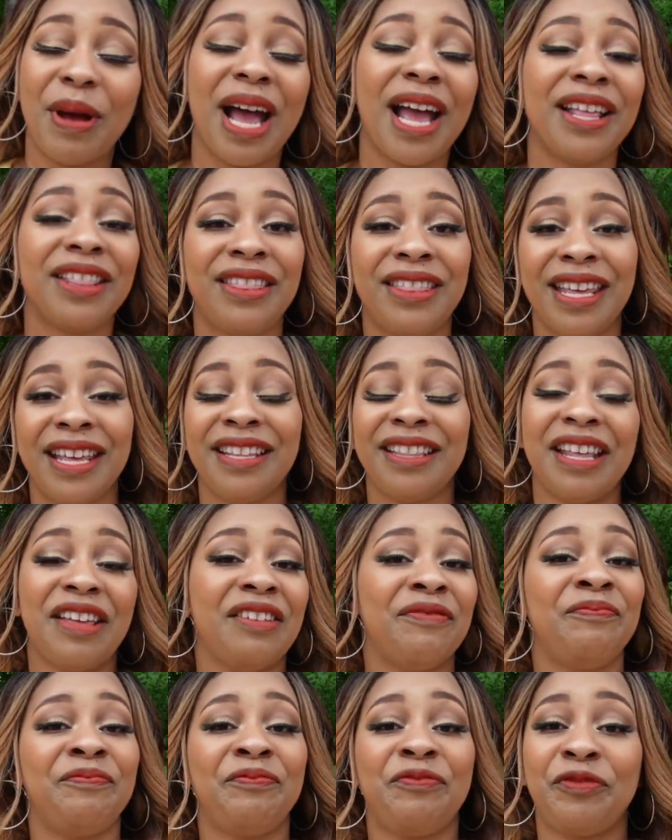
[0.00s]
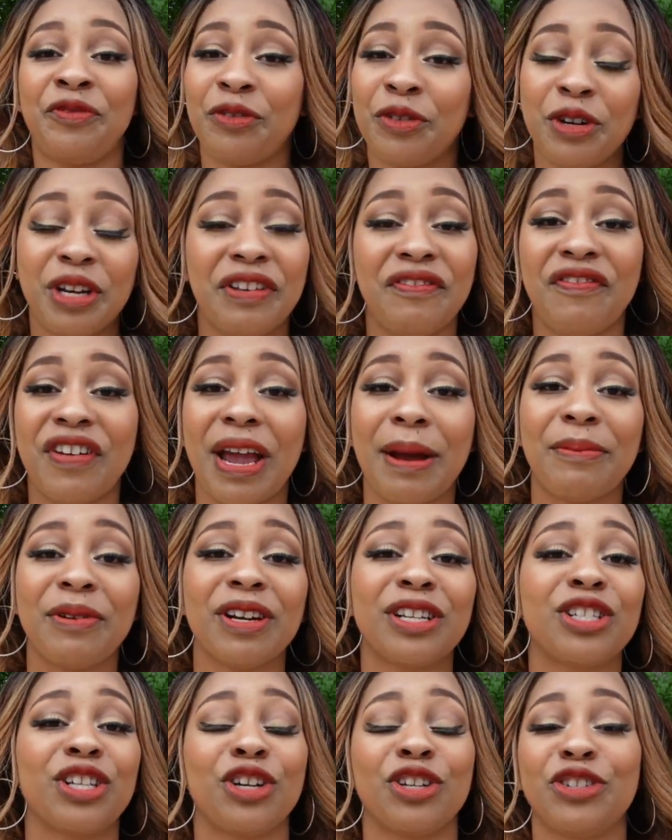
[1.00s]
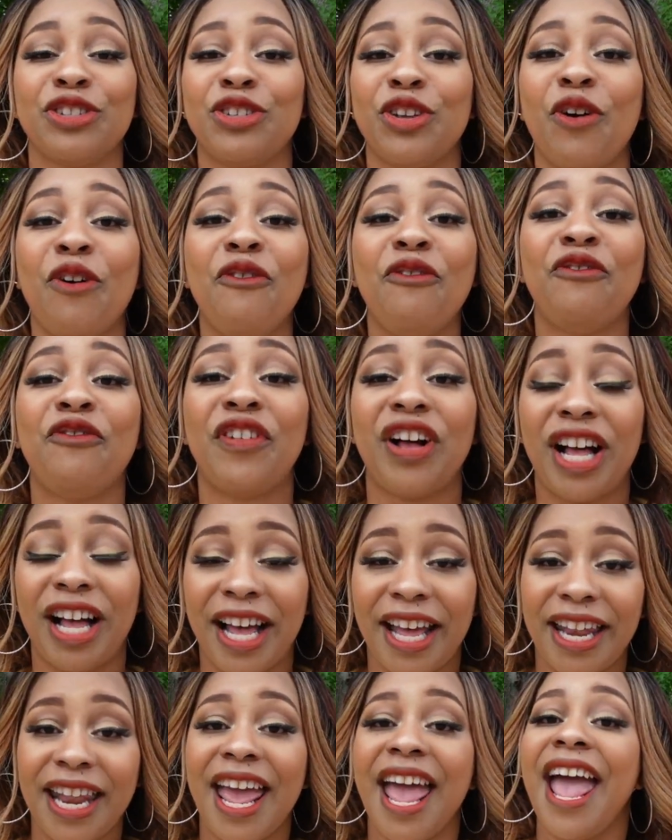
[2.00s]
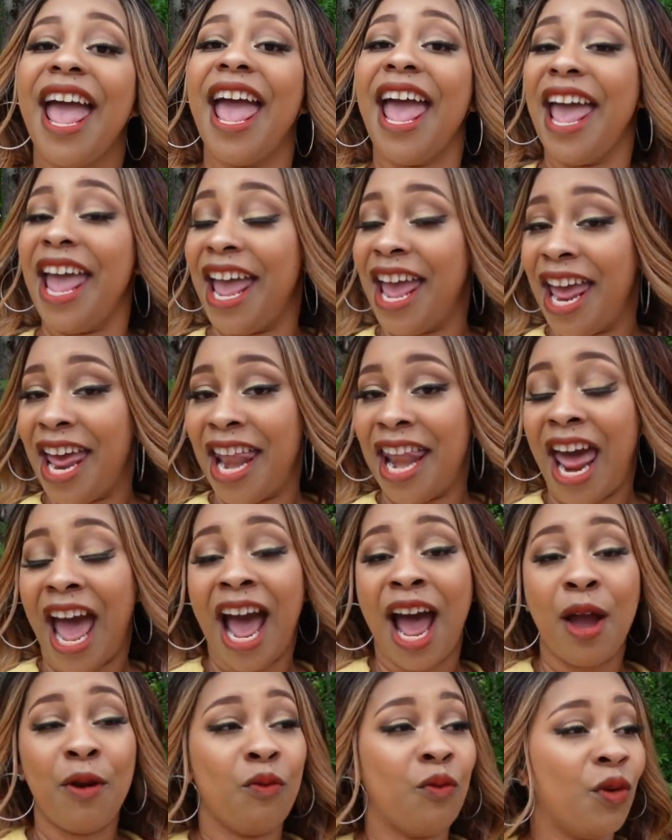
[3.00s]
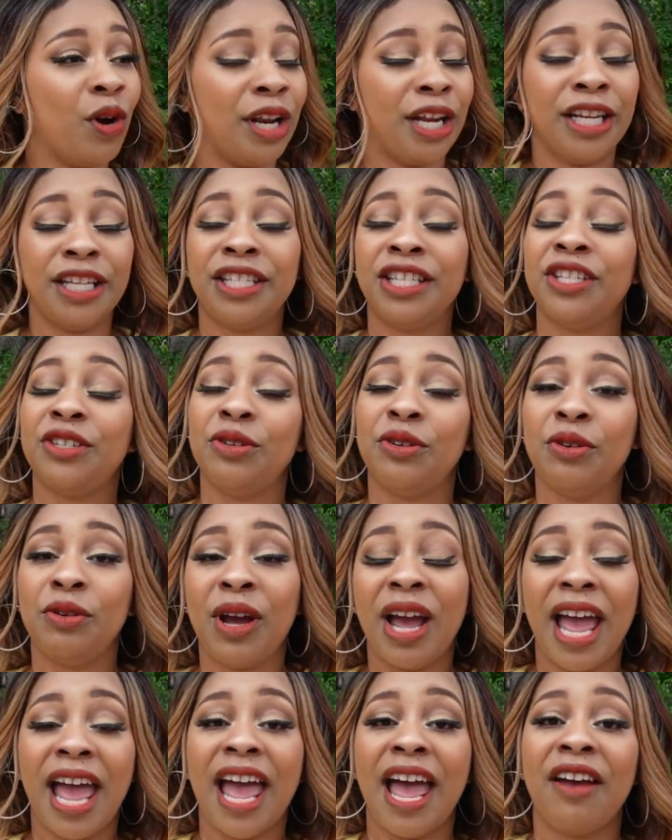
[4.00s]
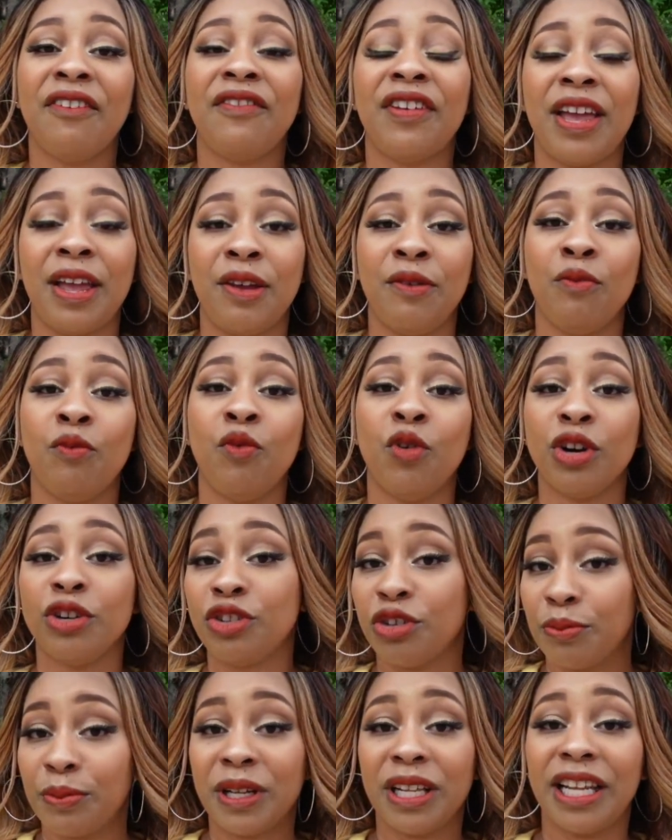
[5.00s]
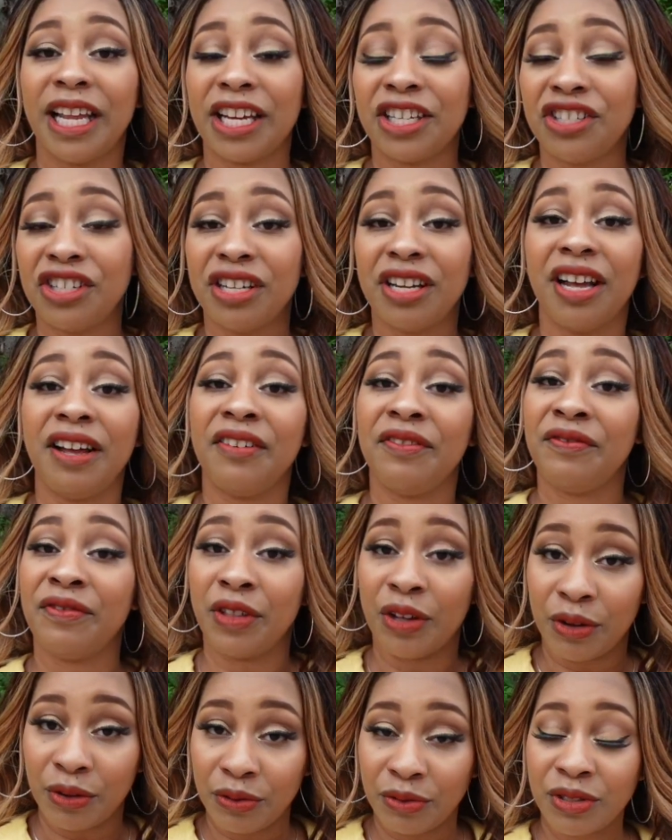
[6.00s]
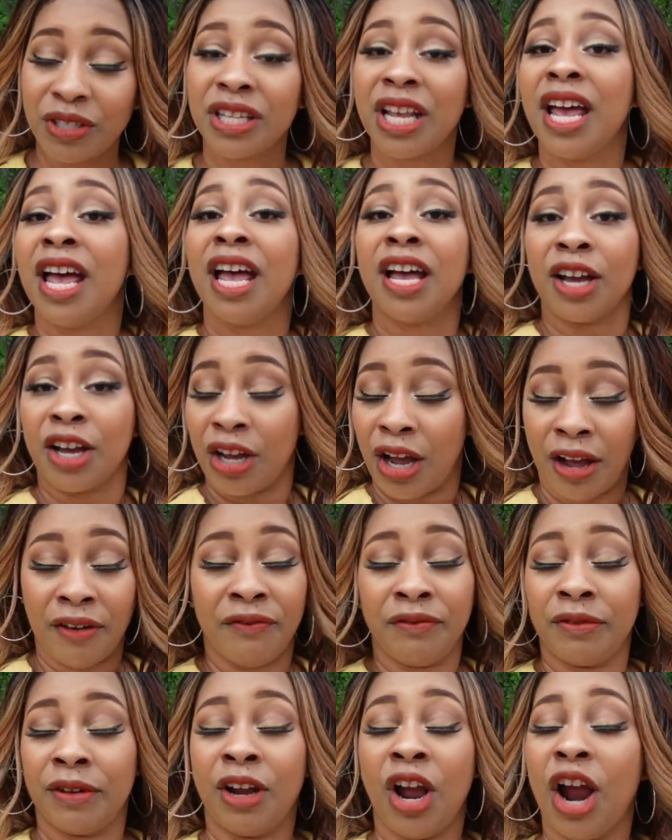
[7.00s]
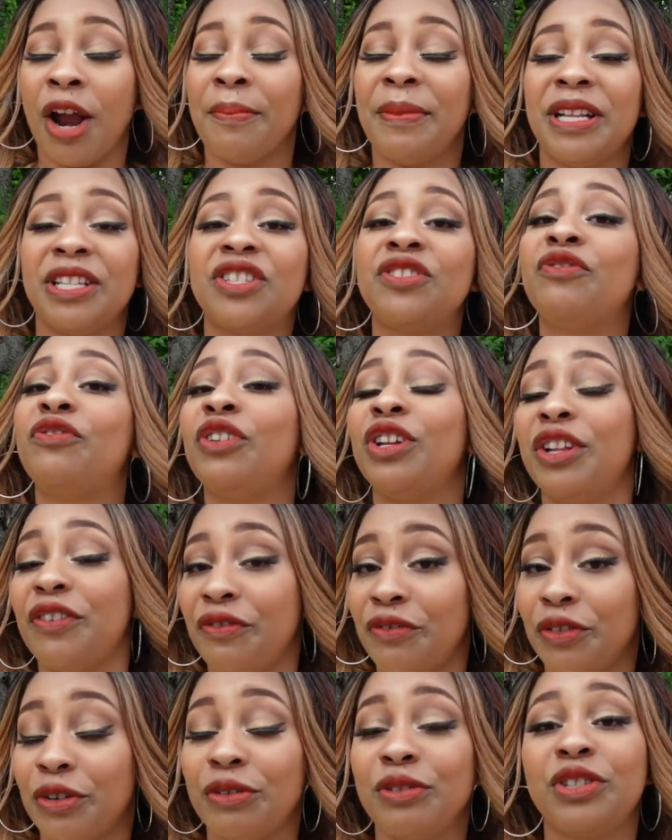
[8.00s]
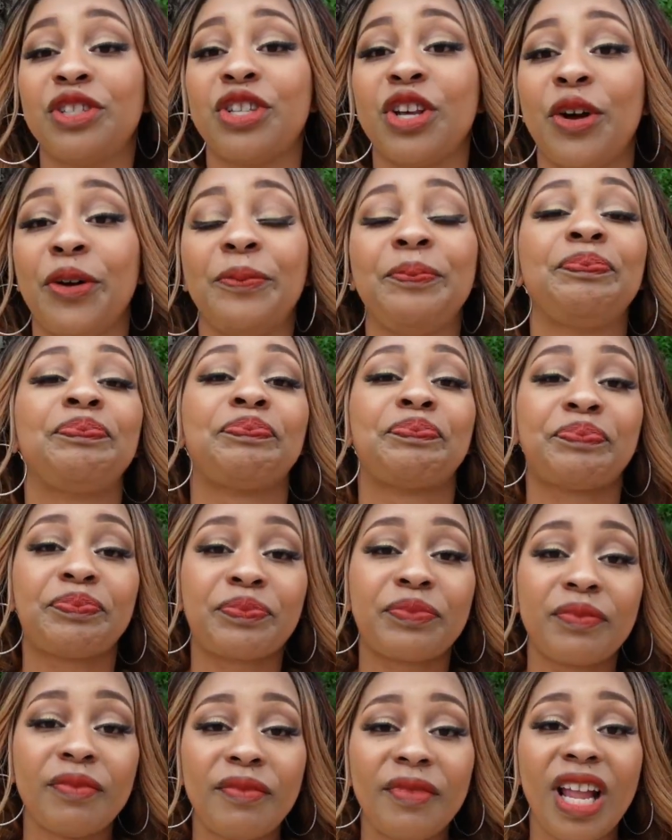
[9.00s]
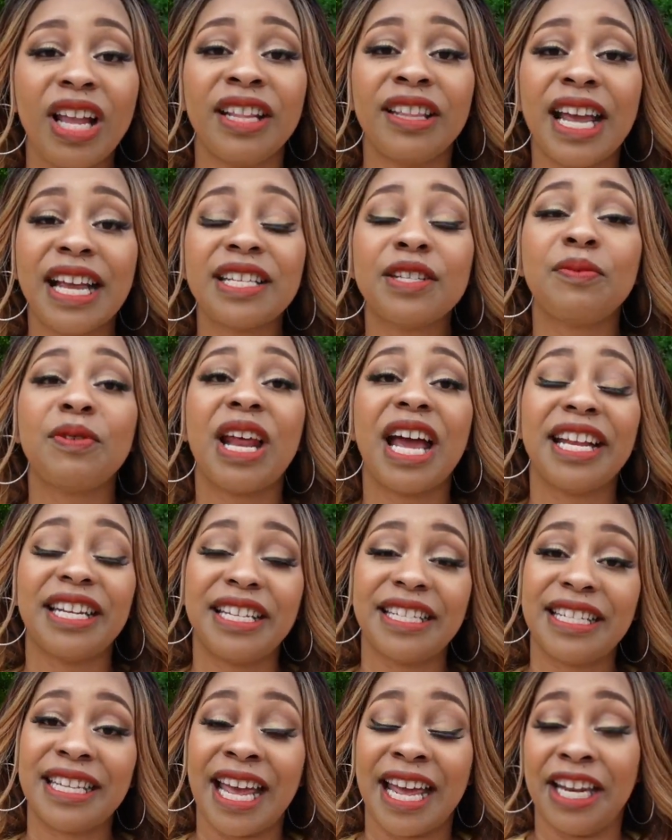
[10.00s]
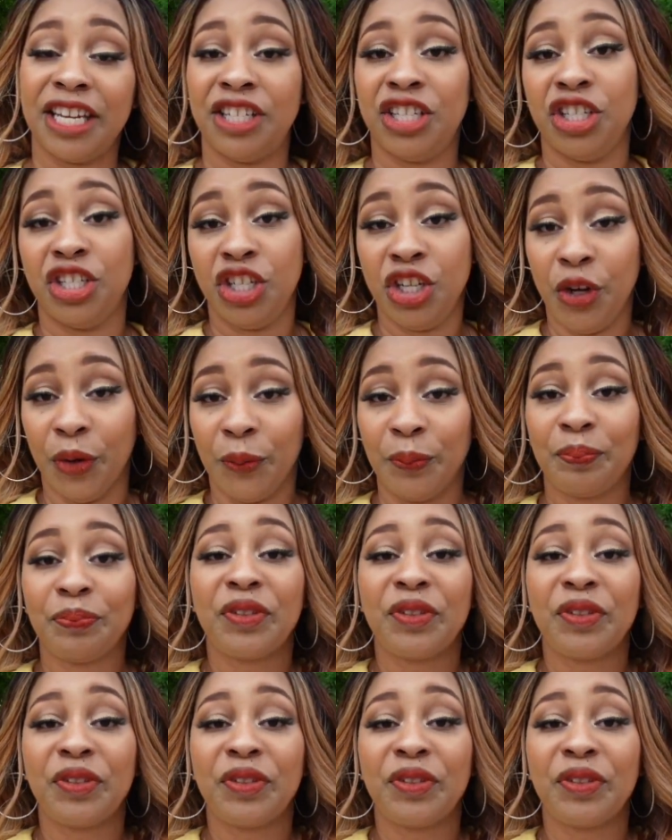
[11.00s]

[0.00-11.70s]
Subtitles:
I think that fruity fabrics are so fun, and I wanted to have a wardrobe collection of those garments full of fruit, so that's what I decided to do.